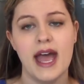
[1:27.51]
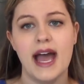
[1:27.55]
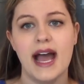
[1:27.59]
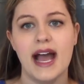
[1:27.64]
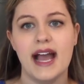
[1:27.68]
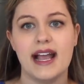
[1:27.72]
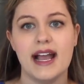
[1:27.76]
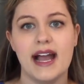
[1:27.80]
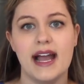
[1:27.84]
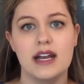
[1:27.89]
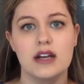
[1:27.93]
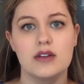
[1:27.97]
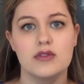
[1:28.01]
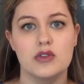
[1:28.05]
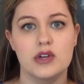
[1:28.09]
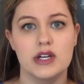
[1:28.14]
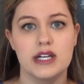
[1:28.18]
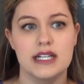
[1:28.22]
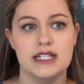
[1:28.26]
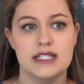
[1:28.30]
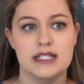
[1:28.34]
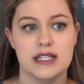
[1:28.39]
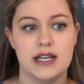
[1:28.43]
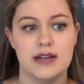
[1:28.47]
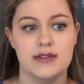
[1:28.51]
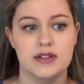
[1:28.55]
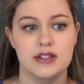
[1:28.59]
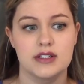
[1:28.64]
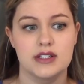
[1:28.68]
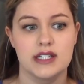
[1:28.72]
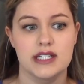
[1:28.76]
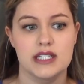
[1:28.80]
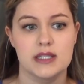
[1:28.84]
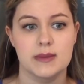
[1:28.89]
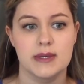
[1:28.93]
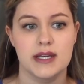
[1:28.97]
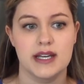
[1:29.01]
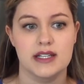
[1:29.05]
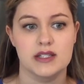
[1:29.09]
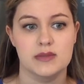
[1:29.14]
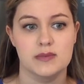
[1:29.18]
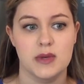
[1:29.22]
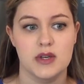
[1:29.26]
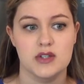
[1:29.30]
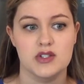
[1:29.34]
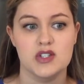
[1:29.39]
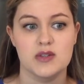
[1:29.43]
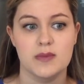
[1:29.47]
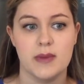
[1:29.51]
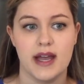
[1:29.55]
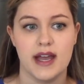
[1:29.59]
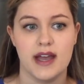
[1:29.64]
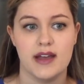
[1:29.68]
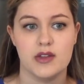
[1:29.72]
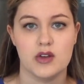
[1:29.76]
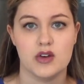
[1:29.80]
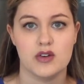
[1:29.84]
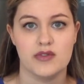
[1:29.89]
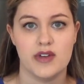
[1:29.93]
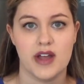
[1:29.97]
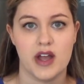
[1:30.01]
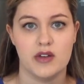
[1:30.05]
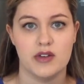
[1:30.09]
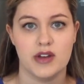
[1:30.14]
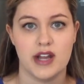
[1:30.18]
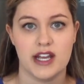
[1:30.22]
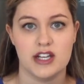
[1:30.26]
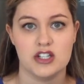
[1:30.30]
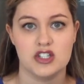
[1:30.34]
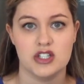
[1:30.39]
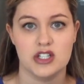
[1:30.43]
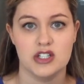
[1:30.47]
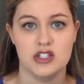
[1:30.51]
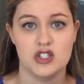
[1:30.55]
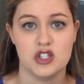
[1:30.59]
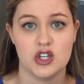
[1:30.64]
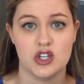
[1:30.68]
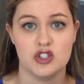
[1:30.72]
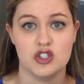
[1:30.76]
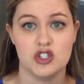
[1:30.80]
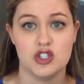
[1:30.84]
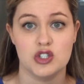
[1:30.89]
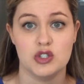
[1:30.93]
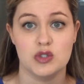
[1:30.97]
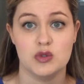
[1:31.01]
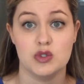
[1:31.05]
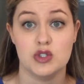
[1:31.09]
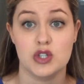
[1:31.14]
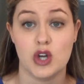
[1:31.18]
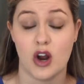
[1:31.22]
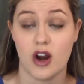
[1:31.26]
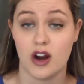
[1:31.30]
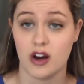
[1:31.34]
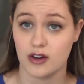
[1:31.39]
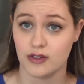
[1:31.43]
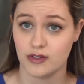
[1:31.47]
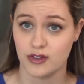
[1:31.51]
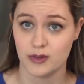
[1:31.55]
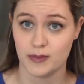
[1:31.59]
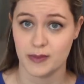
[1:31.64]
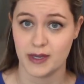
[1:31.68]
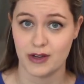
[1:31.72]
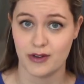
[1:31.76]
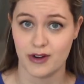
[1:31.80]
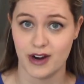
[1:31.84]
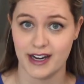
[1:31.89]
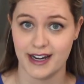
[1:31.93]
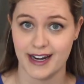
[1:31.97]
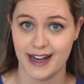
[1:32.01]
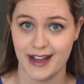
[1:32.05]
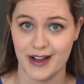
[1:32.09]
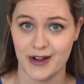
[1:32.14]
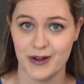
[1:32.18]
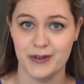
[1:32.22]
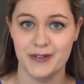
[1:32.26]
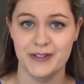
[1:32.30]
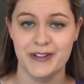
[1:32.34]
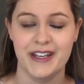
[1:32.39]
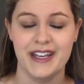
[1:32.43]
I kind of rediscovered this because most of my other foundations are too dark for me right now.